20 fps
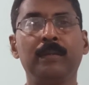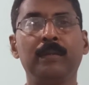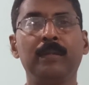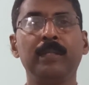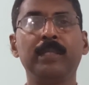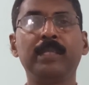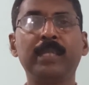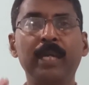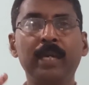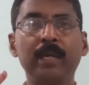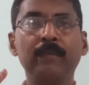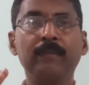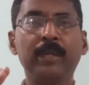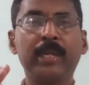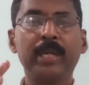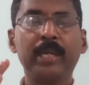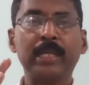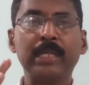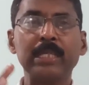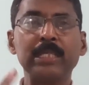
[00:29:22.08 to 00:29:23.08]
we
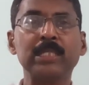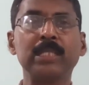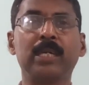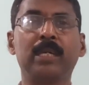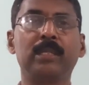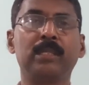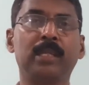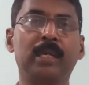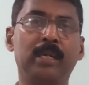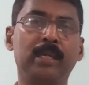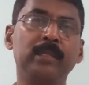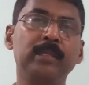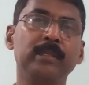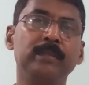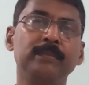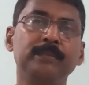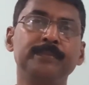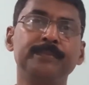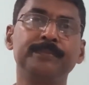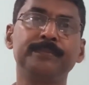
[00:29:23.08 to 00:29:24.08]
can understand
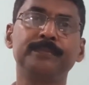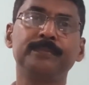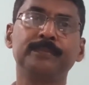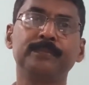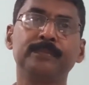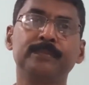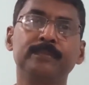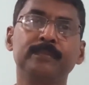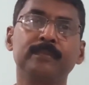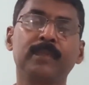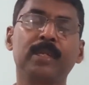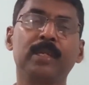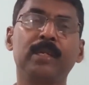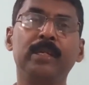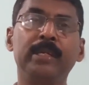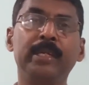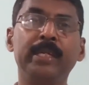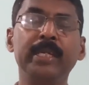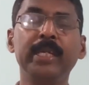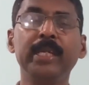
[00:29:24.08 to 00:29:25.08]
that
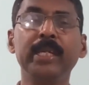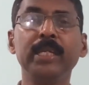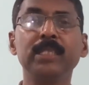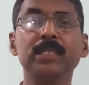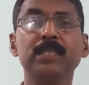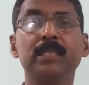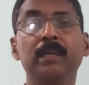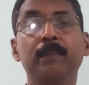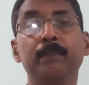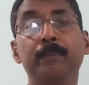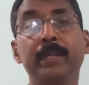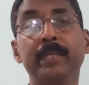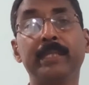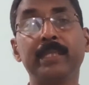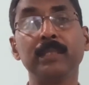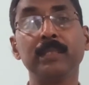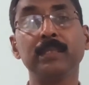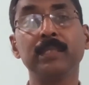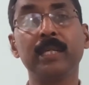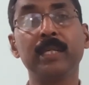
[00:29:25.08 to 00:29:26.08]
DNA is a
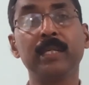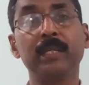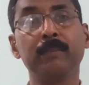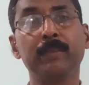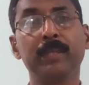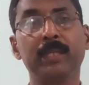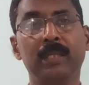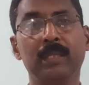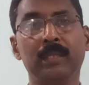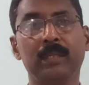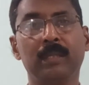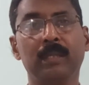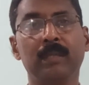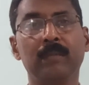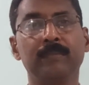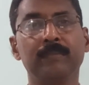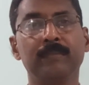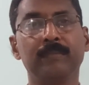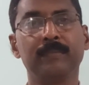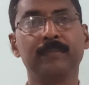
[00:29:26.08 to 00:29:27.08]
better genetic
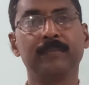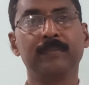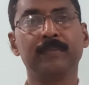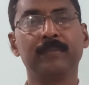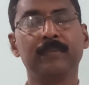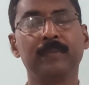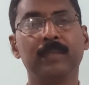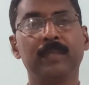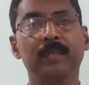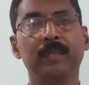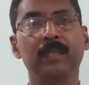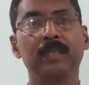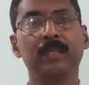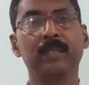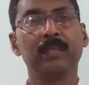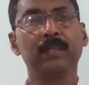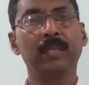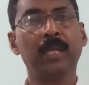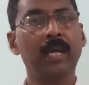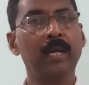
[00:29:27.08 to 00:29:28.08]
material
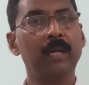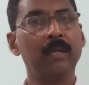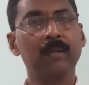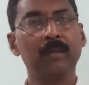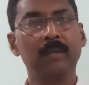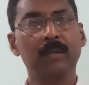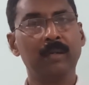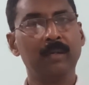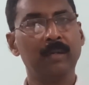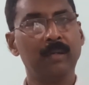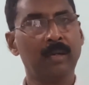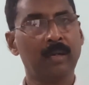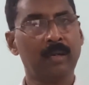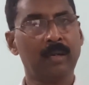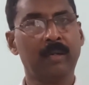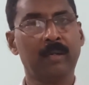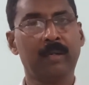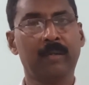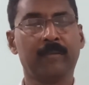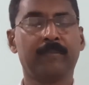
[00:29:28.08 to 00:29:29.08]
than
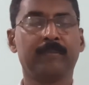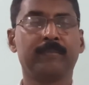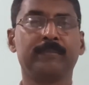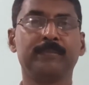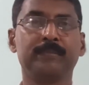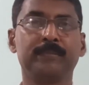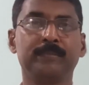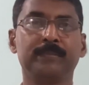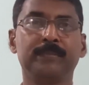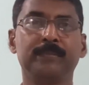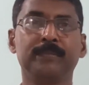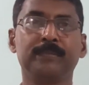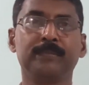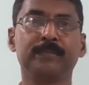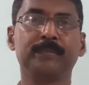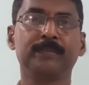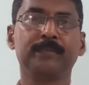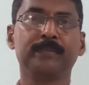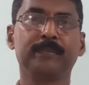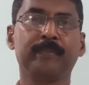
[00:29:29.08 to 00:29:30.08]
RNA.
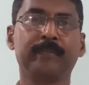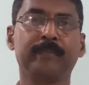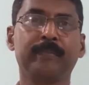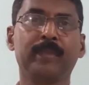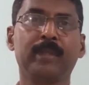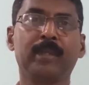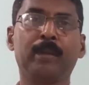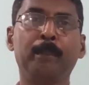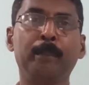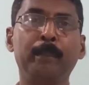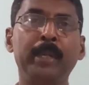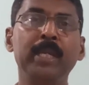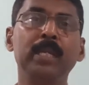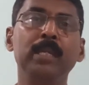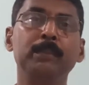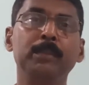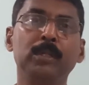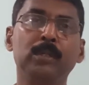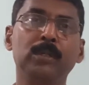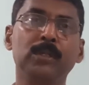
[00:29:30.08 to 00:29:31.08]

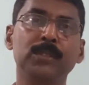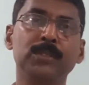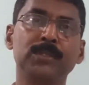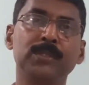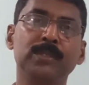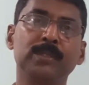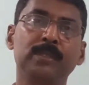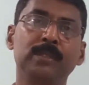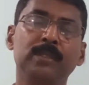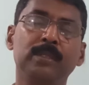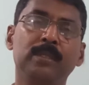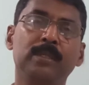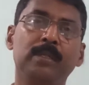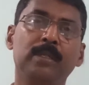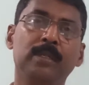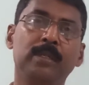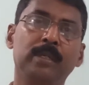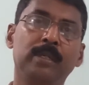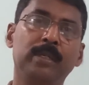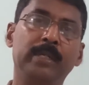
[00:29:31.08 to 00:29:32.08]
Mainly because
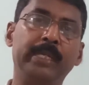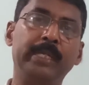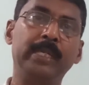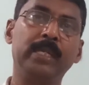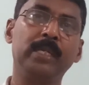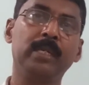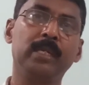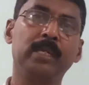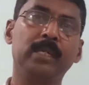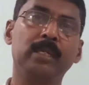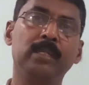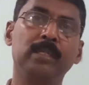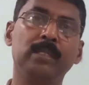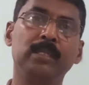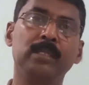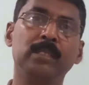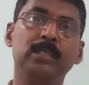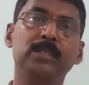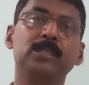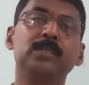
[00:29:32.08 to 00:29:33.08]
DNA
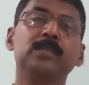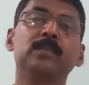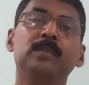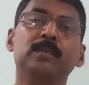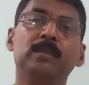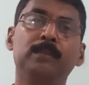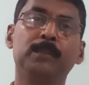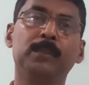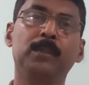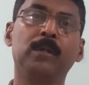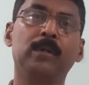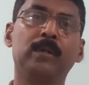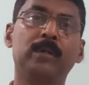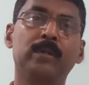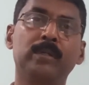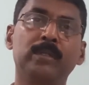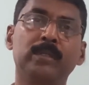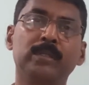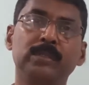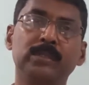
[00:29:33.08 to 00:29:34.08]
is
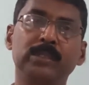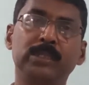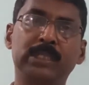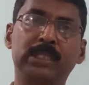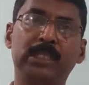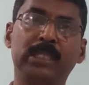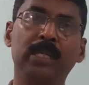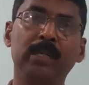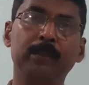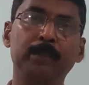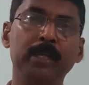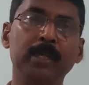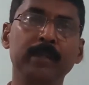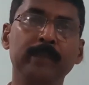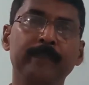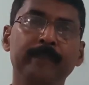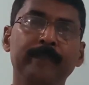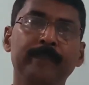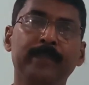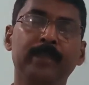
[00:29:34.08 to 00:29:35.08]
more
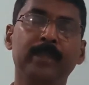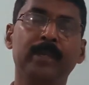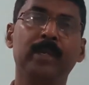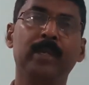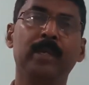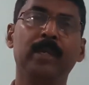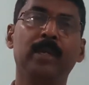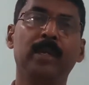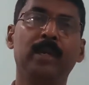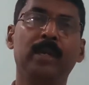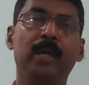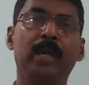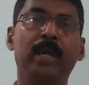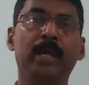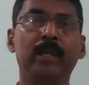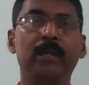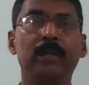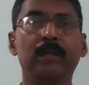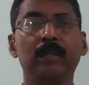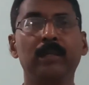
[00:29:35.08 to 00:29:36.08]
stable
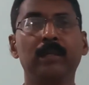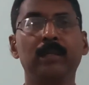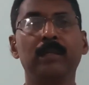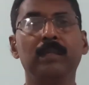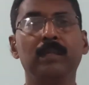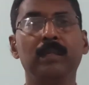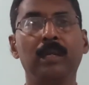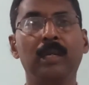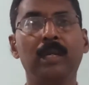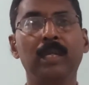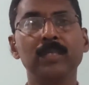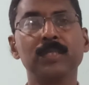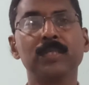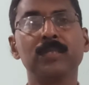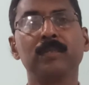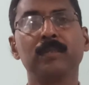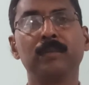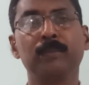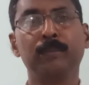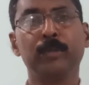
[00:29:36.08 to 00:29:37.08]
and
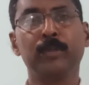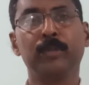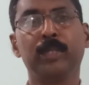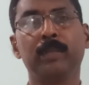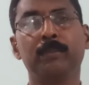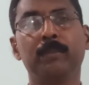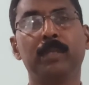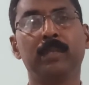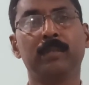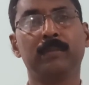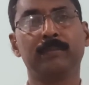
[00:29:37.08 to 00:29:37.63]
less mutable.